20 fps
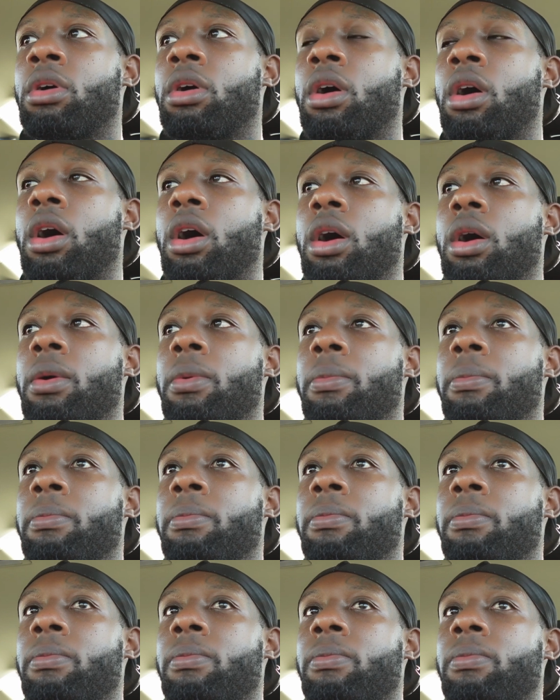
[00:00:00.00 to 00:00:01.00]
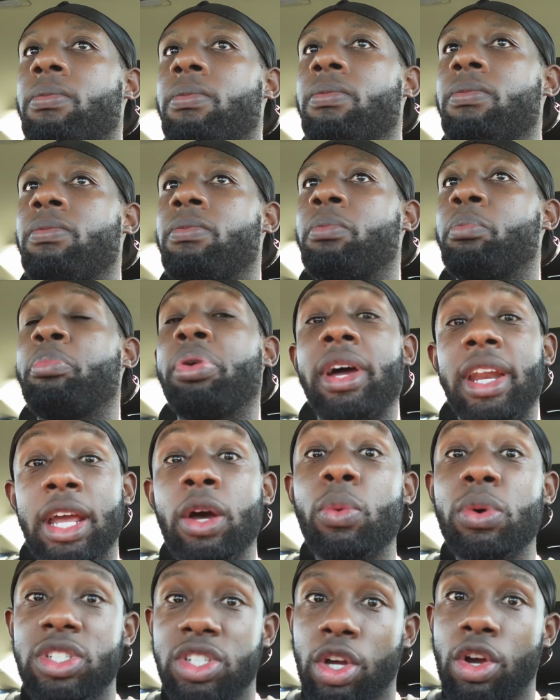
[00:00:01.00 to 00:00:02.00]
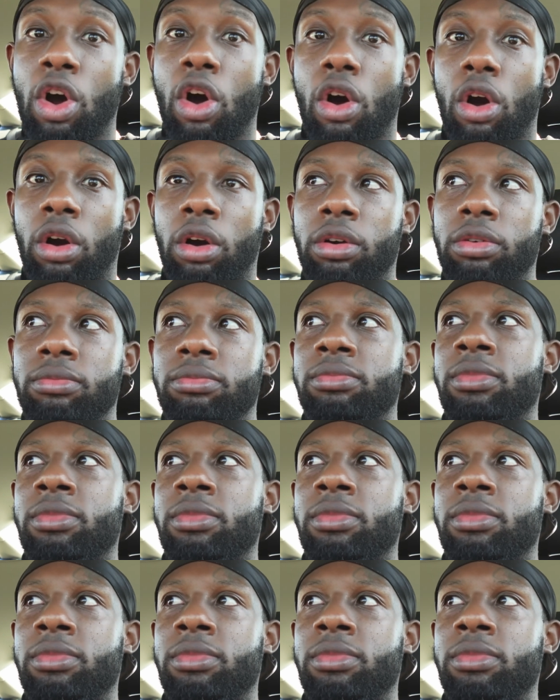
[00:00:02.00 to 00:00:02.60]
But it was a car,